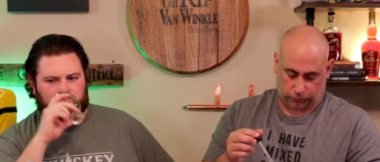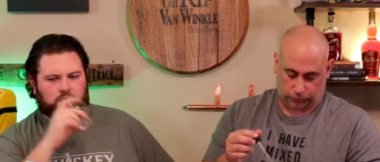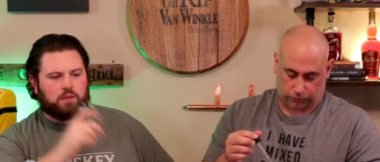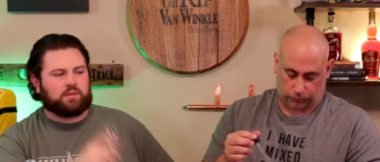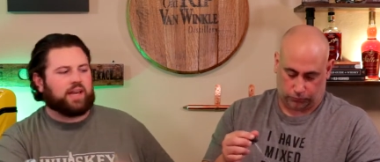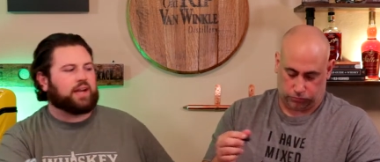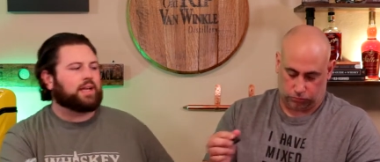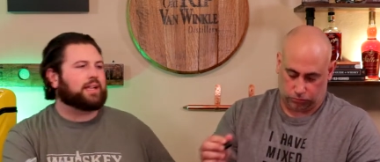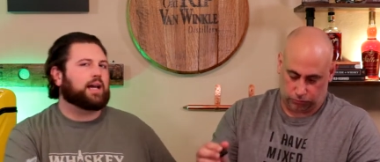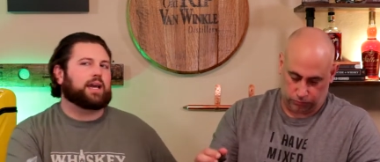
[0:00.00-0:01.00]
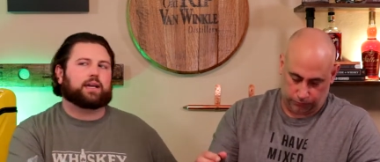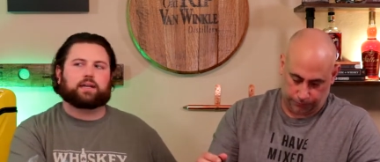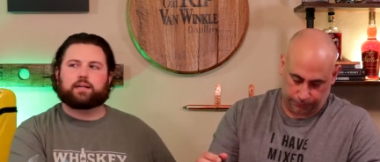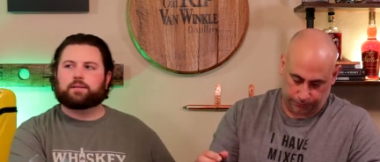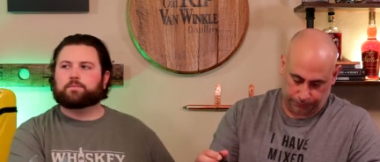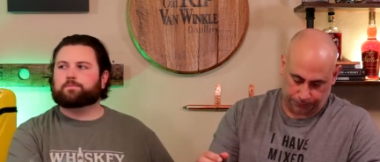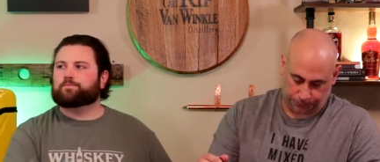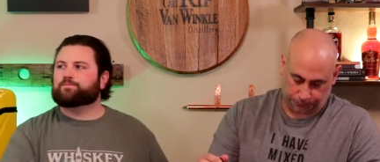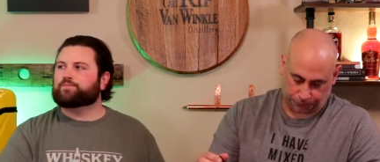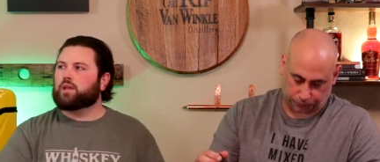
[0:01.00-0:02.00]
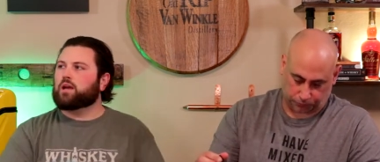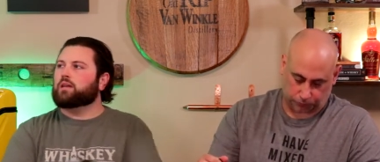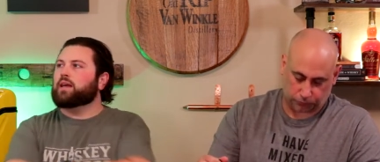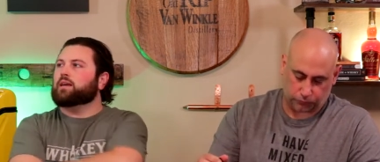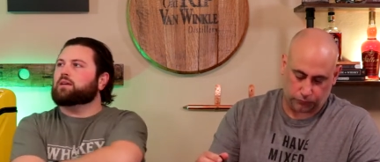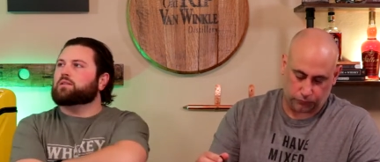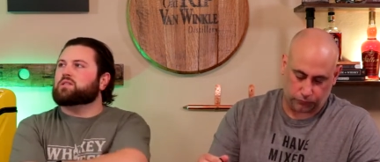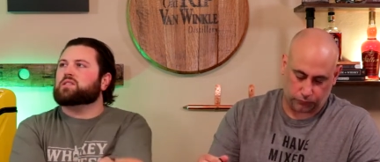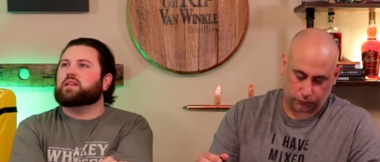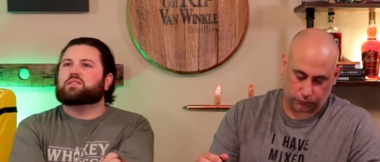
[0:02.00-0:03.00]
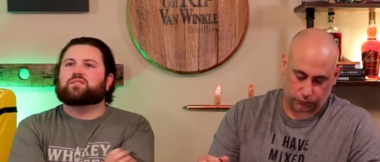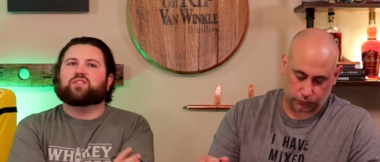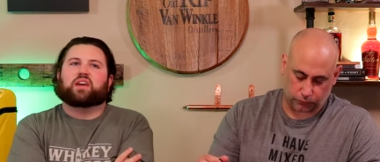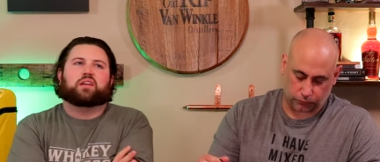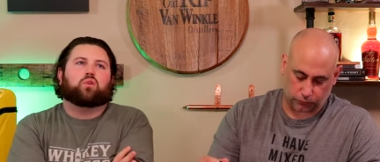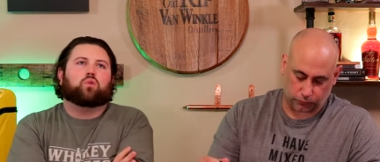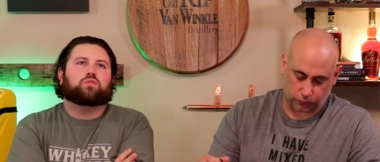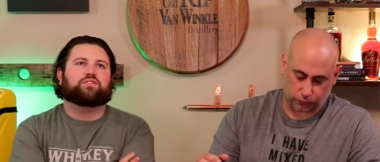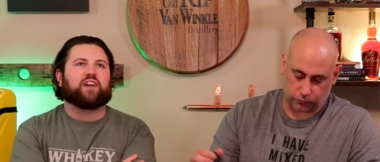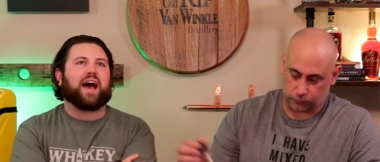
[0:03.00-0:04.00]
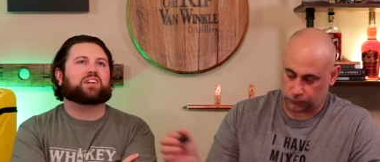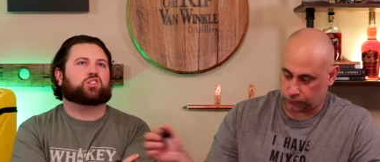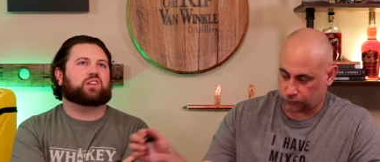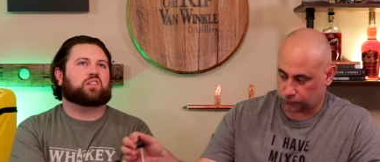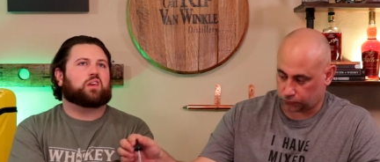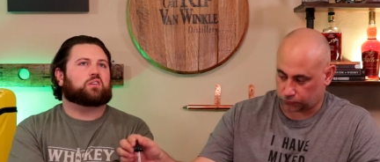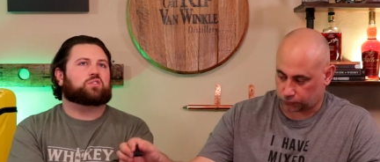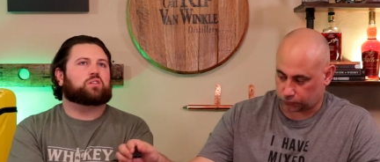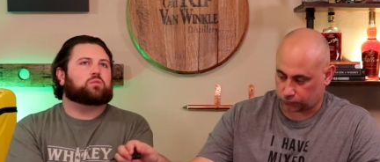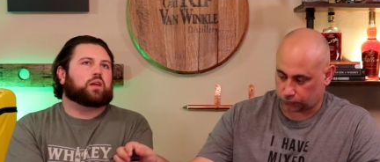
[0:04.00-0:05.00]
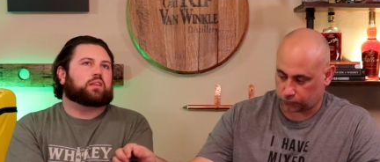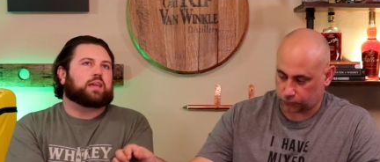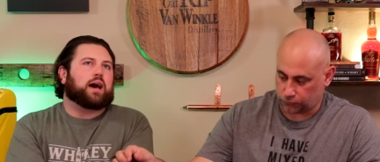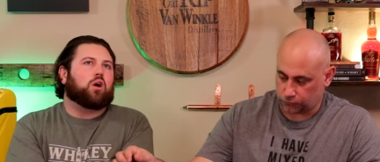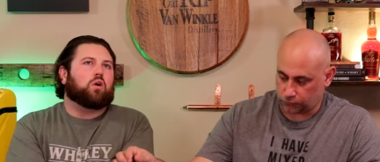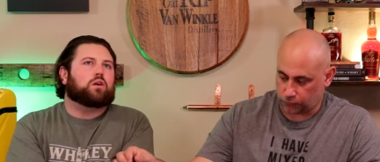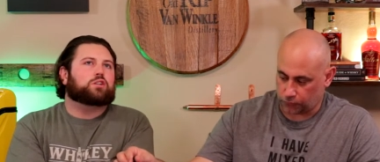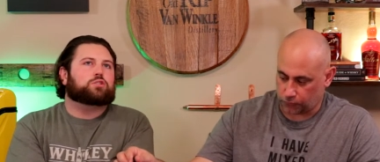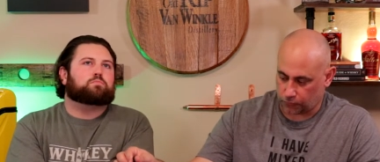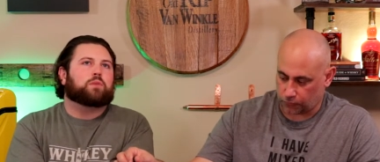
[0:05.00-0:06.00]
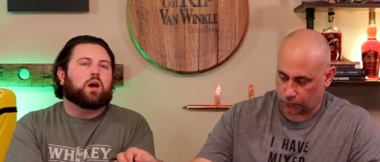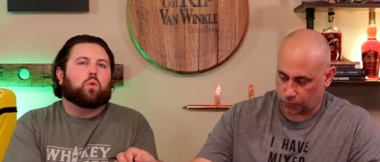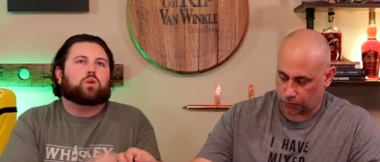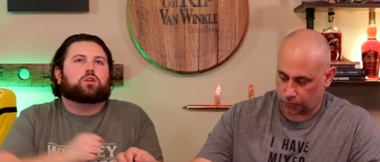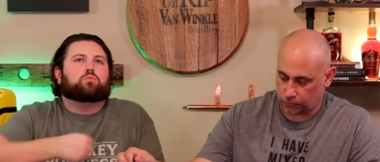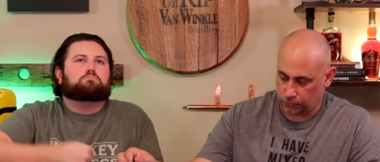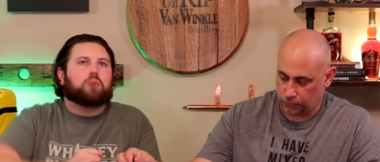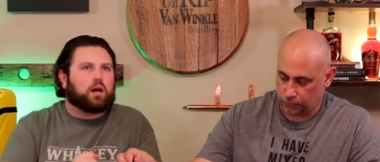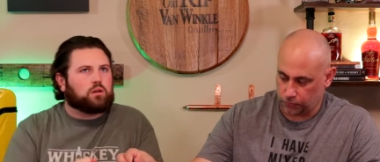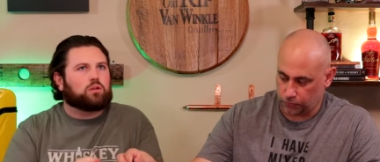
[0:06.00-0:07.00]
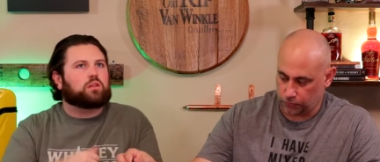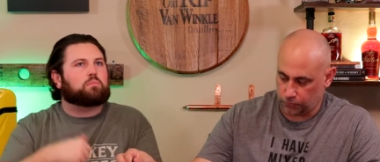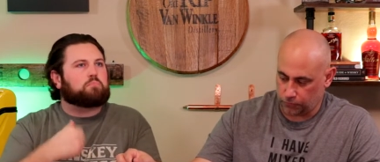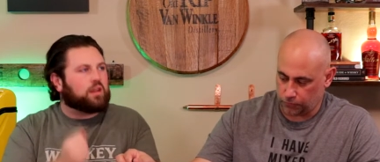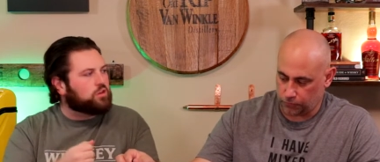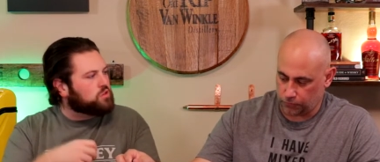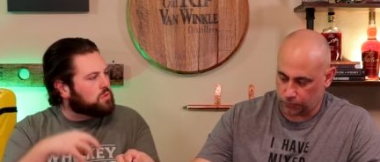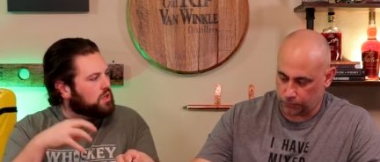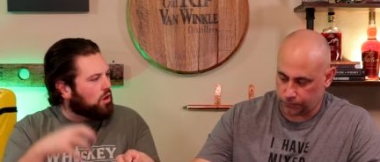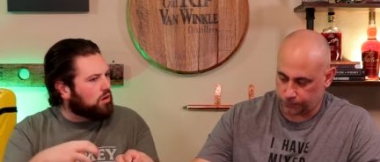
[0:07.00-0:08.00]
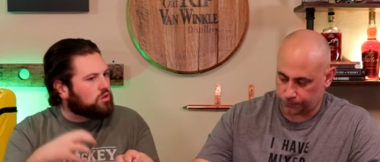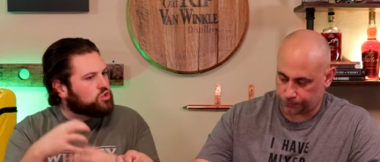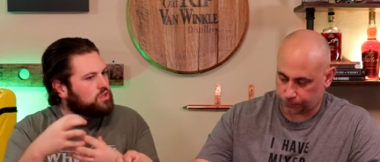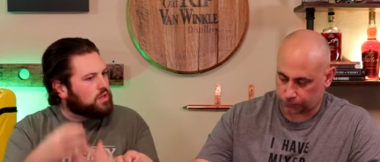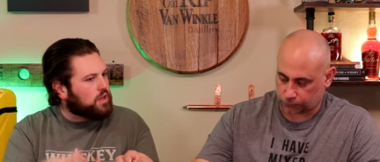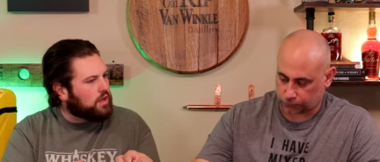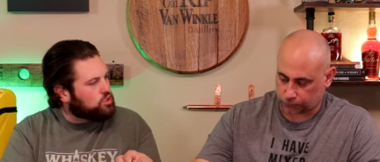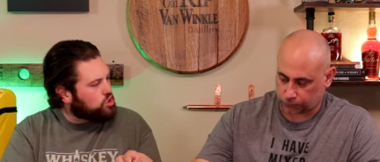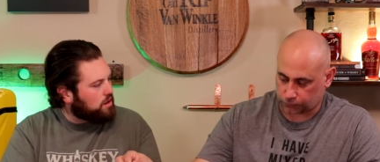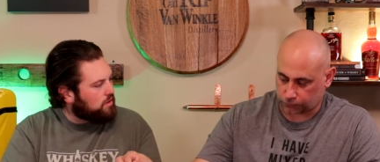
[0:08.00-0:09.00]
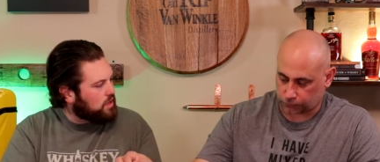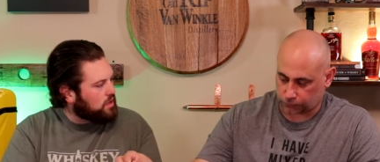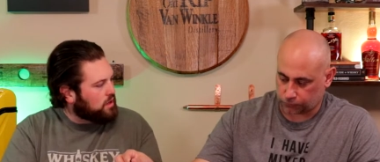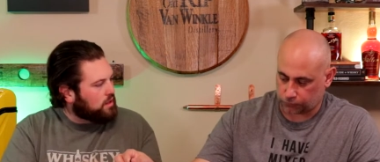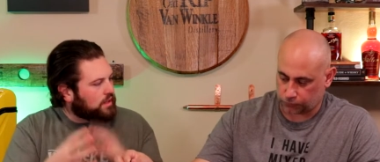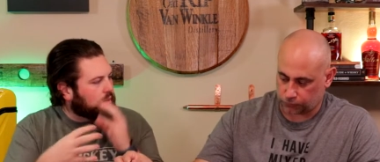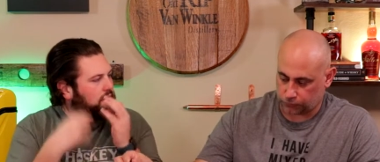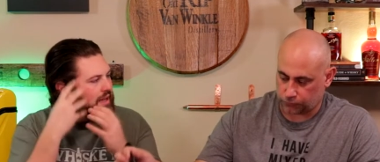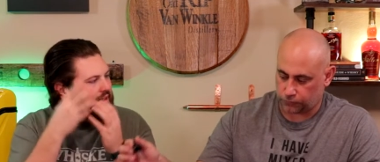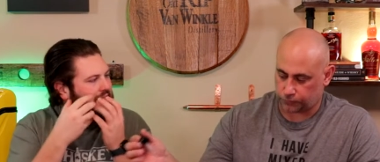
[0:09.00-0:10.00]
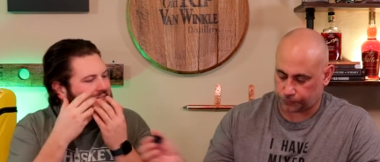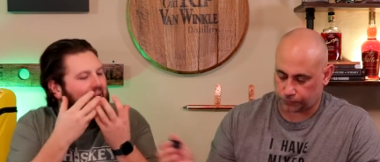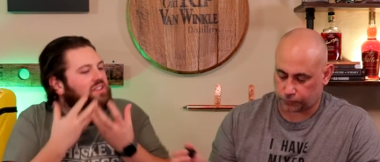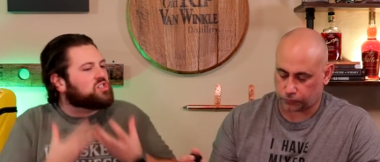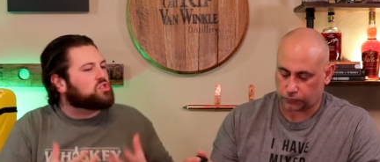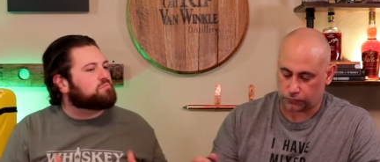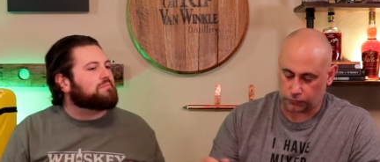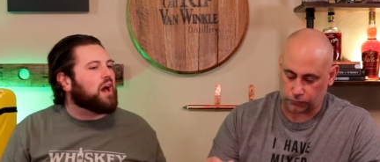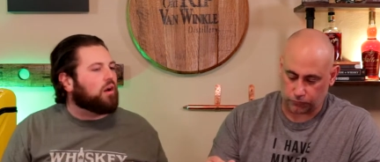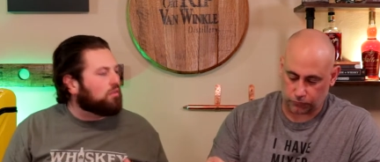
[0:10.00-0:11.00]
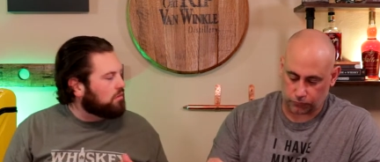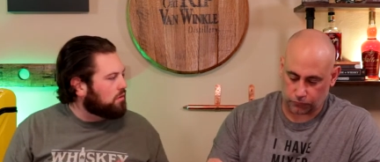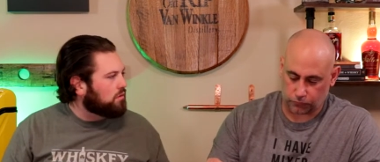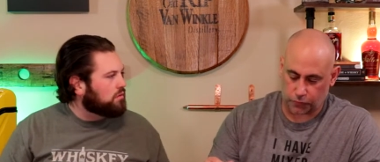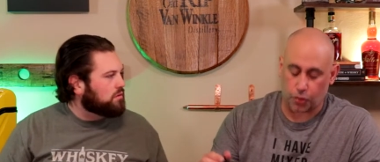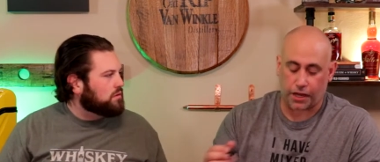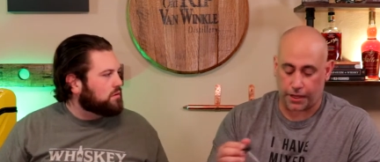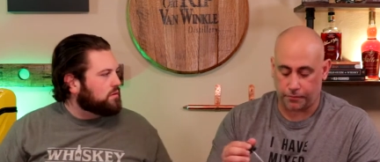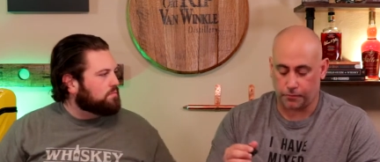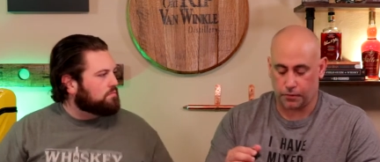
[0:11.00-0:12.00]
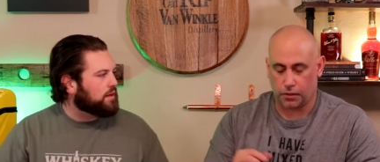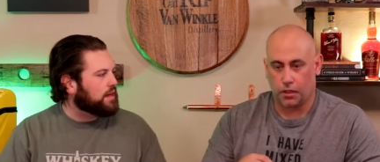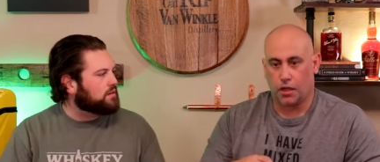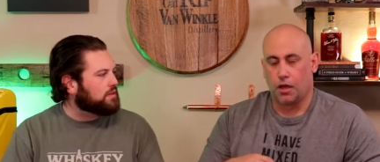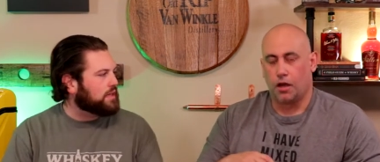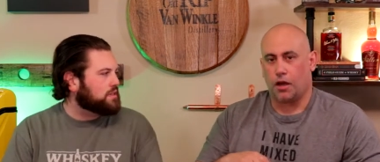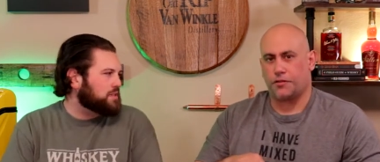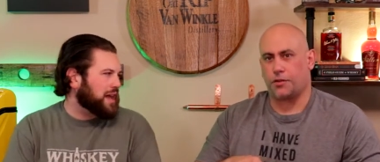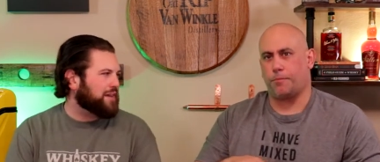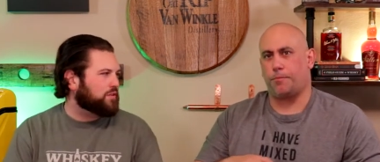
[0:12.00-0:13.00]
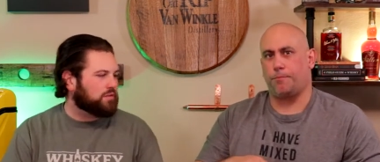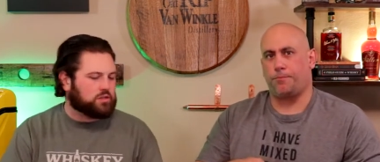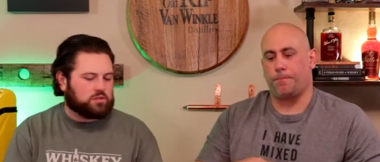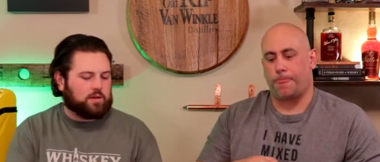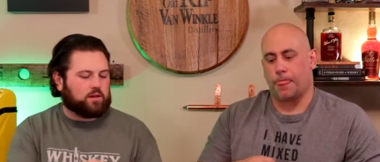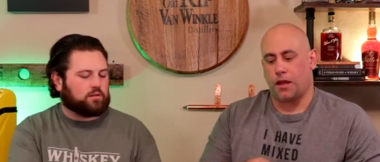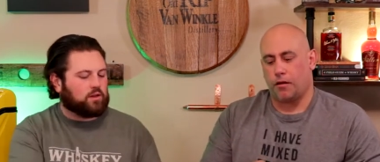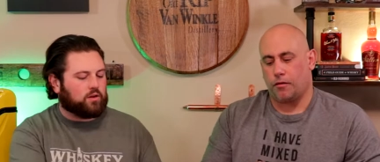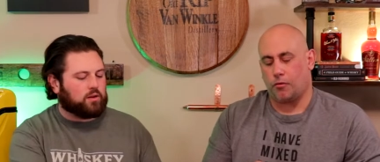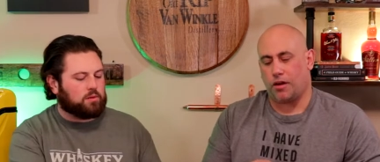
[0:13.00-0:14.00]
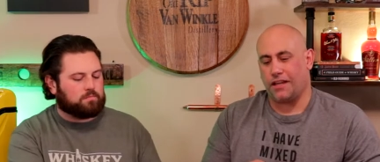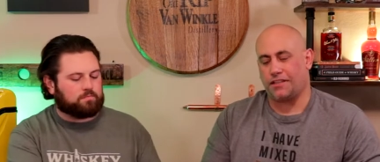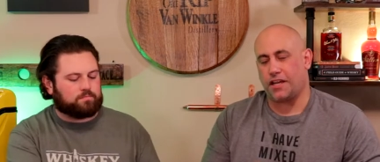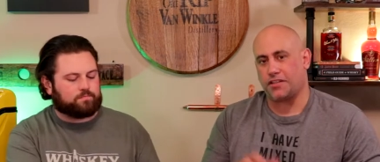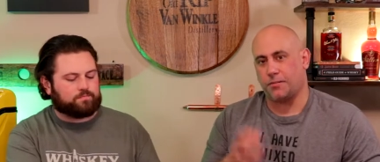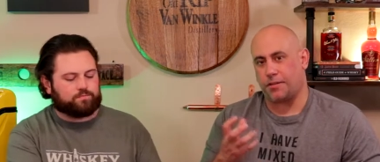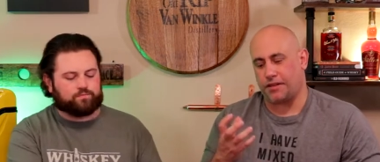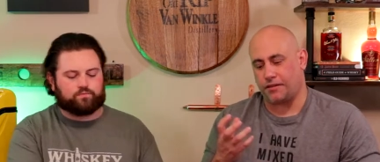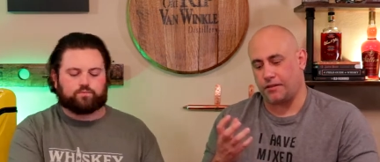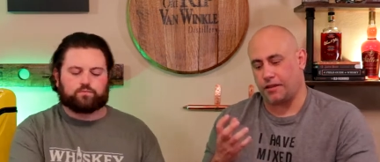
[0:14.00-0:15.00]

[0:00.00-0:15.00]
Speaker 1: I'm getting like like sense of like an old fashioned in there too, like that orange when you muddle the bitters with the orange and the uh, cherry. Like I'm getting that smell. Okay. But I, that doesn't so, have a real smell. You know what well, I mean? Well, it
Speaker 2: doesn't, but